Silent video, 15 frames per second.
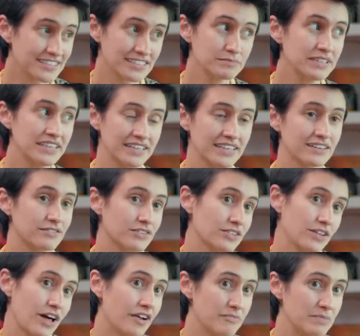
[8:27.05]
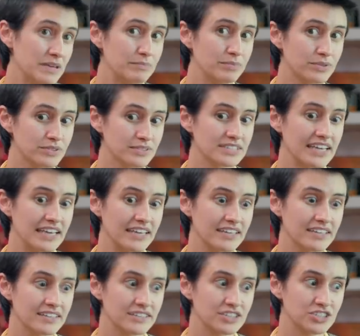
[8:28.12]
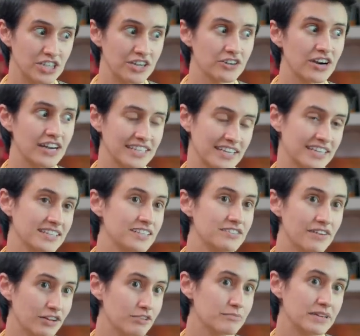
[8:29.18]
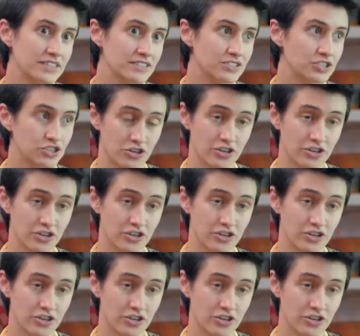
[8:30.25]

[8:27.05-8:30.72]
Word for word: That's the beginning of a lot of people's, like, gender identity development